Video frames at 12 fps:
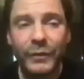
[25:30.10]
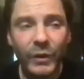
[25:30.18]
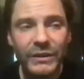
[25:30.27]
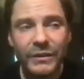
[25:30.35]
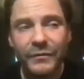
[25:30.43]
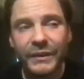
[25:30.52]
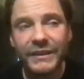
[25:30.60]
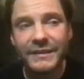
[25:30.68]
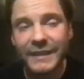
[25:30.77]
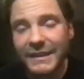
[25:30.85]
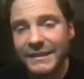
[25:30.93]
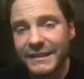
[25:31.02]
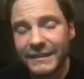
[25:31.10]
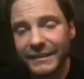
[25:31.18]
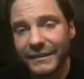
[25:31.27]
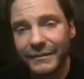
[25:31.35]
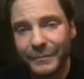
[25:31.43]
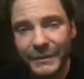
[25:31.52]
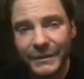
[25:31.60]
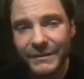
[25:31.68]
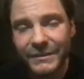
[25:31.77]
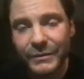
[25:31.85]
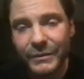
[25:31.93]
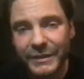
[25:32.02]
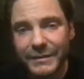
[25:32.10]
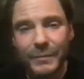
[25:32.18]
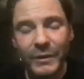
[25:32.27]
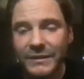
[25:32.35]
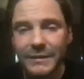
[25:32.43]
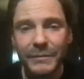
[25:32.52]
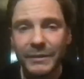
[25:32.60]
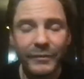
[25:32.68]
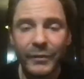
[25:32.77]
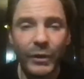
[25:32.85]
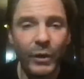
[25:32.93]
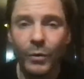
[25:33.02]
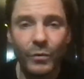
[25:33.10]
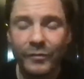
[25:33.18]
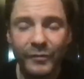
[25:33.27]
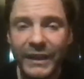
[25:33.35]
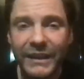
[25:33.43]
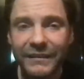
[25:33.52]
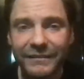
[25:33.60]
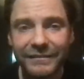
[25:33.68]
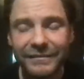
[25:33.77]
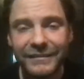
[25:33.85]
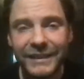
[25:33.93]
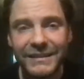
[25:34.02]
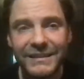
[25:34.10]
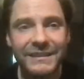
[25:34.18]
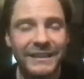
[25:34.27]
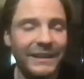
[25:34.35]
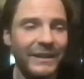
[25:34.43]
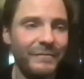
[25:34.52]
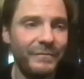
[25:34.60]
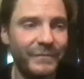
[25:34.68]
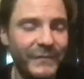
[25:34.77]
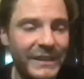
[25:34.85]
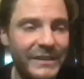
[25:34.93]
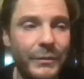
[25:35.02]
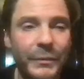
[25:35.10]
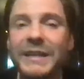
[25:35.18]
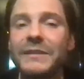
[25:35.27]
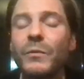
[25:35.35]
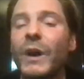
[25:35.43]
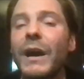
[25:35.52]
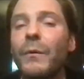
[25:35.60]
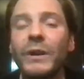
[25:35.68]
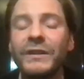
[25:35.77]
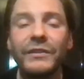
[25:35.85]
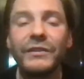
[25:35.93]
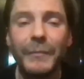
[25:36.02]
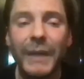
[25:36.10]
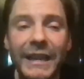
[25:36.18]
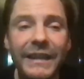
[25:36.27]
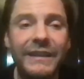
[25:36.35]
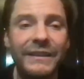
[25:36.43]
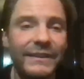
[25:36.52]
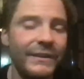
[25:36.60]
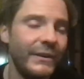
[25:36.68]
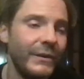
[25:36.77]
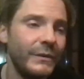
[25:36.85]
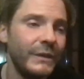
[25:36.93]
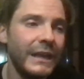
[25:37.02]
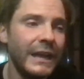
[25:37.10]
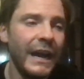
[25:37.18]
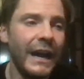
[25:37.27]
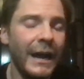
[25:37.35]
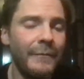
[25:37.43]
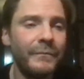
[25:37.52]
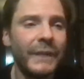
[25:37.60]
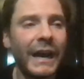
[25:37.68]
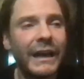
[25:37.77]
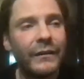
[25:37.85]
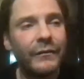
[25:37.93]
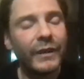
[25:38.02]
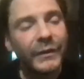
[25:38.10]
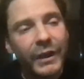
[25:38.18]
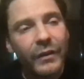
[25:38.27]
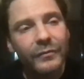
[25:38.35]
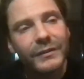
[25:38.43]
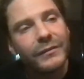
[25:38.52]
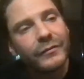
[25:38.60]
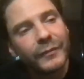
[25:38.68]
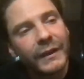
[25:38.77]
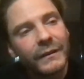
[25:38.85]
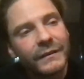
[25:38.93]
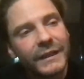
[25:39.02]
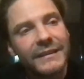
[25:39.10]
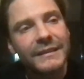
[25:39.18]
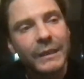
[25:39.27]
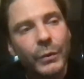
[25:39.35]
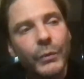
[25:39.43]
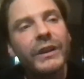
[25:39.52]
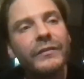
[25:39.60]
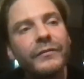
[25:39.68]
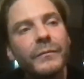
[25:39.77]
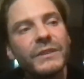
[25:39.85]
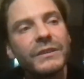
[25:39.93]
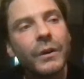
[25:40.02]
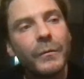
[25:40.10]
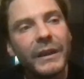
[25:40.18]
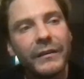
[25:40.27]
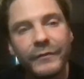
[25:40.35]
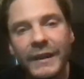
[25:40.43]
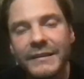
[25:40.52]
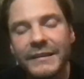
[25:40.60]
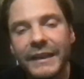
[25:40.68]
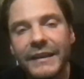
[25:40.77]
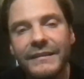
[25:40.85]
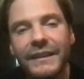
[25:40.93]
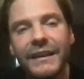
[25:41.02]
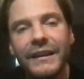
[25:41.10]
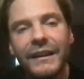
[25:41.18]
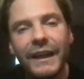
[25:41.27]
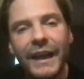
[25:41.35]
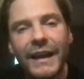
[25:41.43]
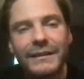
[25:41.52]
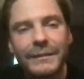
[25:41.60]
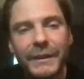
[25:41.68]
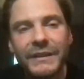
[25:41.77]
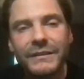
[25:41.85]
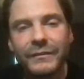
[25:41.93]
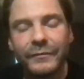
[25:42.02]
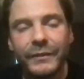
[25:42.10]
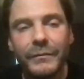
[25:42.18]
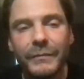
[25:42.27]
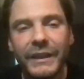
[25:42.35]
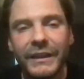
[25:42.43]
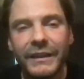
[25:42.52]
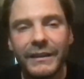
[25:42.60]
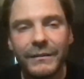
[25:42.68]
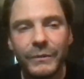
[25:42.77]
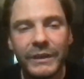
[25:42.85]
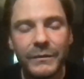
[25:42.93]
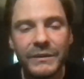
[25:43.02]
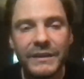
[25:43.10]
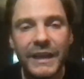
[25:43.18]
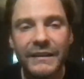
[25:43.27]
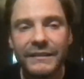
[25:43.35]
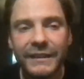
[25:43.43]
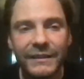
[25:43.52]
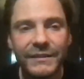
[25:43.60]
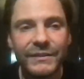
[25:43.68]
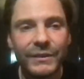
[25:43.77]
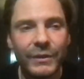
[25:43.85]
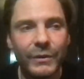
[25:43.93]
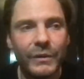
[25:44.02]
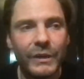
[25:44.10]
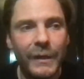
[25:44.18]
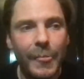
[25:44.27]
course, you're very sensitive, because you're responsible for the whole thing. That's the reason why I wanted to make it, you know. I very often felt excluded from so many fascinating aspects of filmmaking when I was acting. So